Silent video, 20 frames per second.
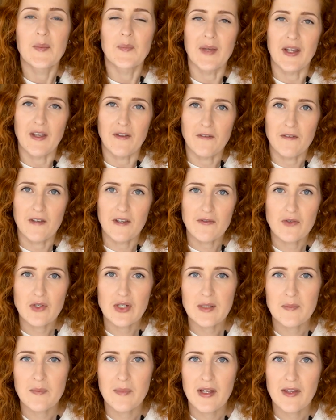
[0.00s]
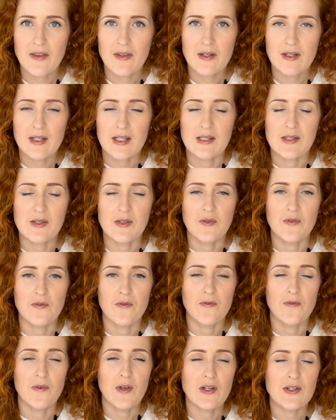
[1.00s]
My favorite method is to
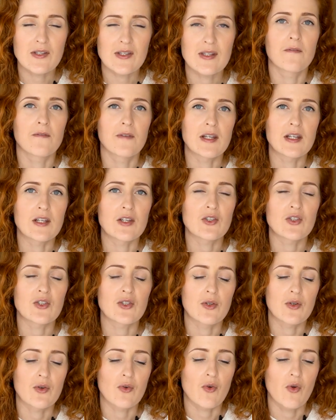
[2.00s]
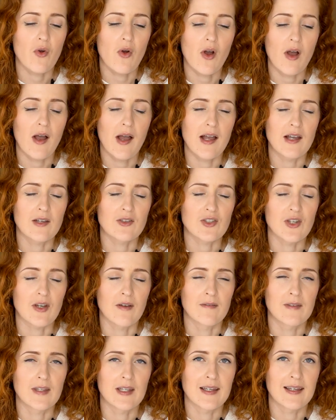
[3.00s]
first finish the raw edge
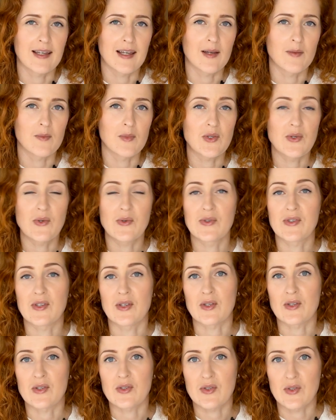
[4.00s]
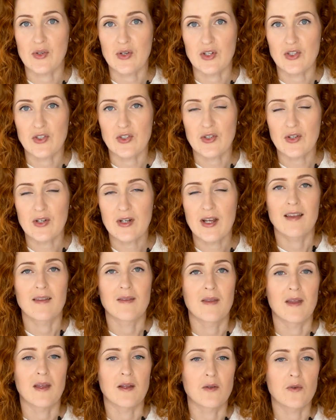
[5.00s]
of the hem using serger,
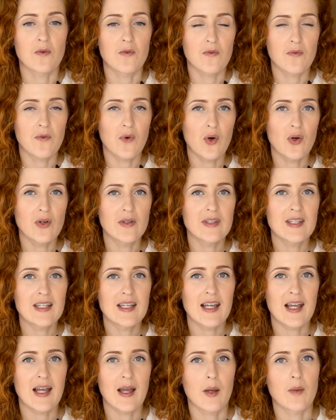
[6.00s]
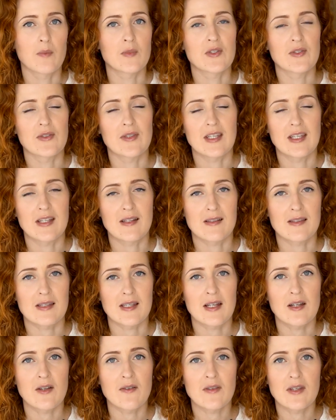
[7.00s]
then fold the hem to the
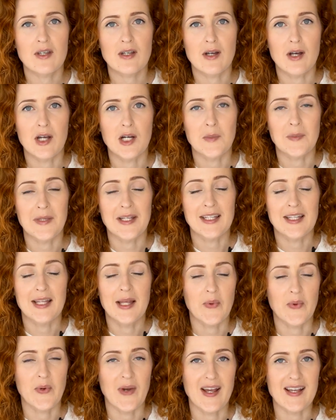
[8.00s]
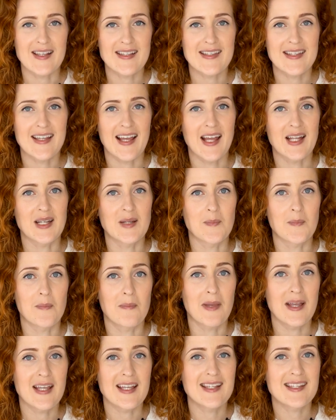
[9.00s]
inside of the garment, press
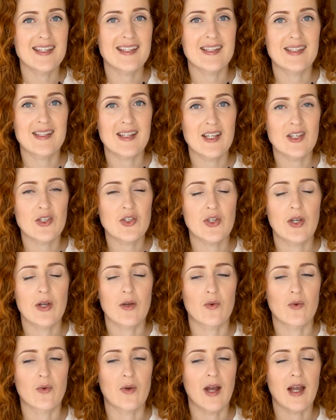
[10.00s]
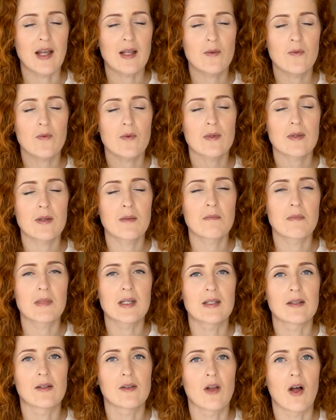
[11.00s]
and base stitch right through the
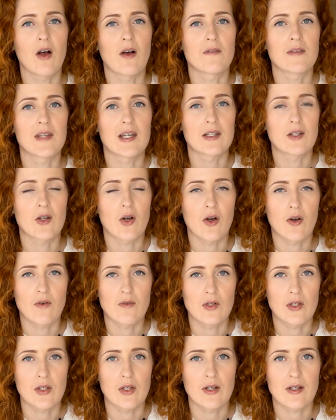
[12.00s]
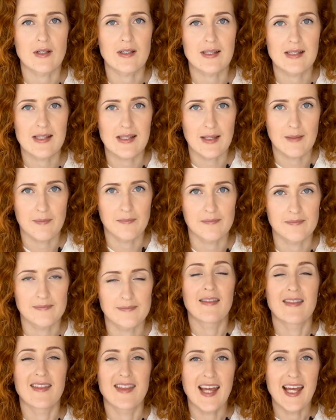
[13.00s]
middle of that overlock seam.
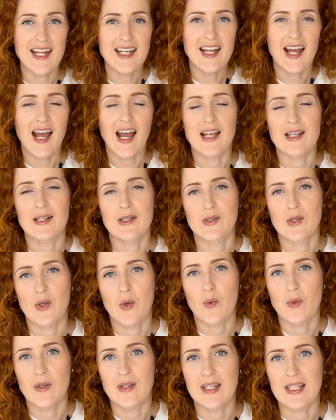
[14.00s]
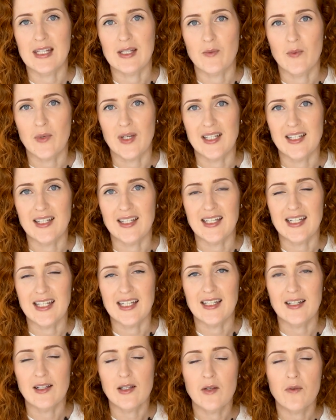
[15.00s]
Then I sew with the twin
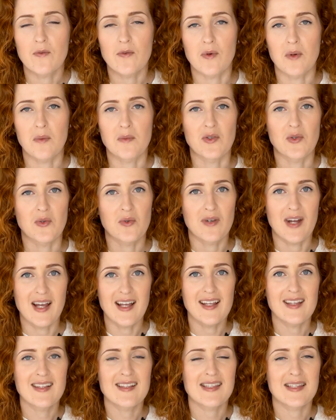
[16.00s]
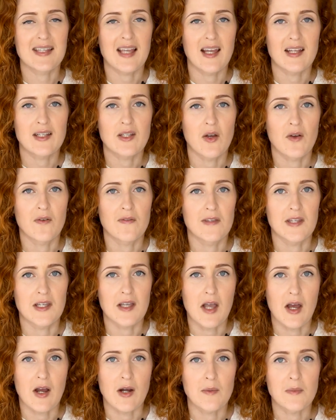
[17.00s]
needle from the right side of the
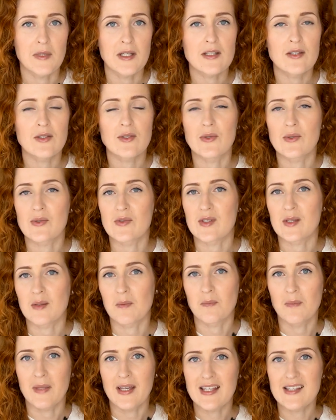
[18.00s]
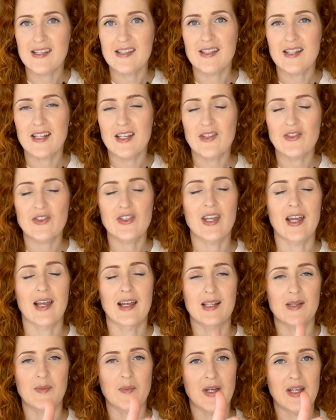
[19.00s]
garment using base stitch
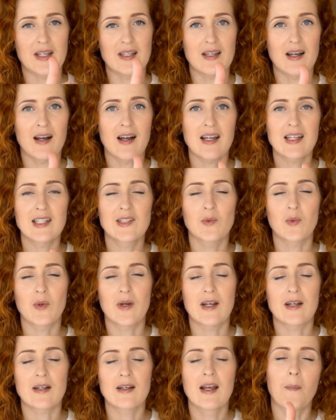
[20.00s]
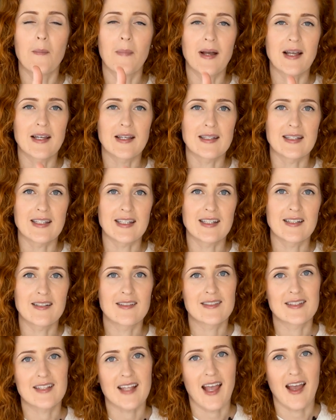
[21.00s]
as my guide where my
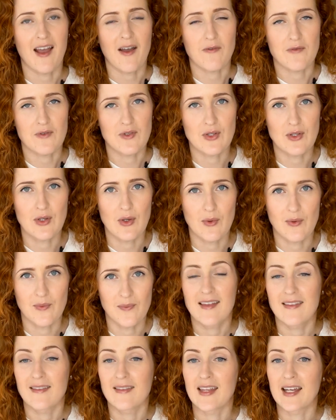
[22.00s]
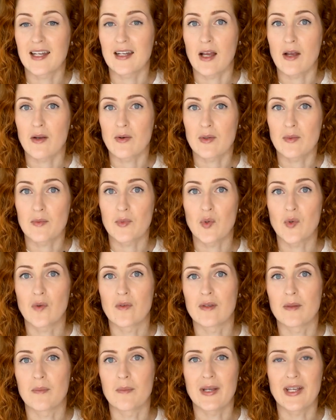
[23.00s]
needles have to go. Then I
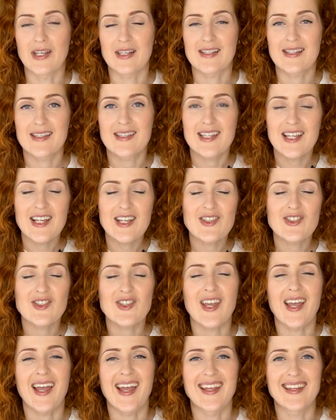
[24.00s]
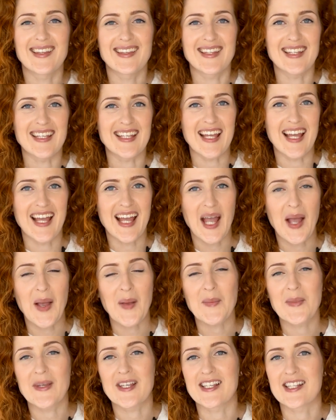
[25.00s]
remove the base stitch and the
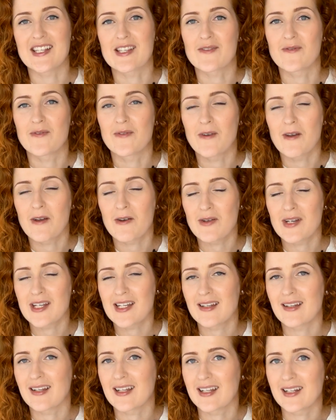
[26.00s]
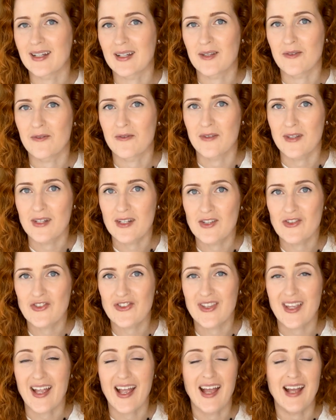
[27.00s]
hem is very neatly
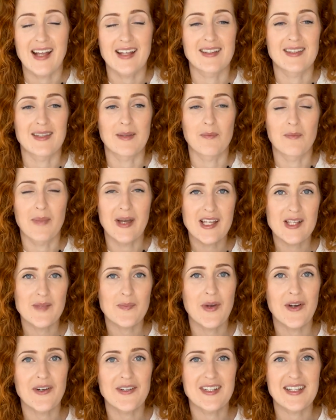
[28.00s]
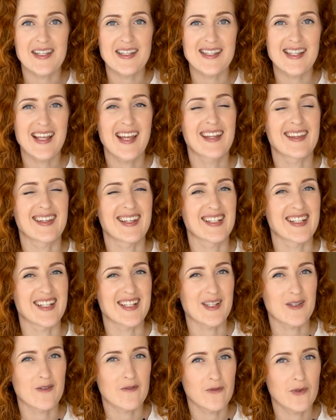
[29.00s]
finished, and the best part is that
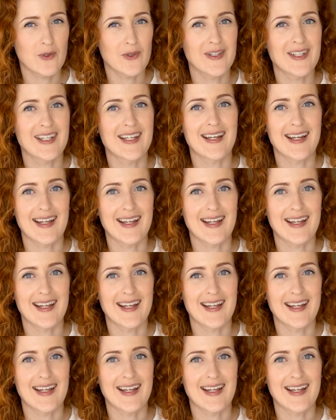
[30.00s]
it's fully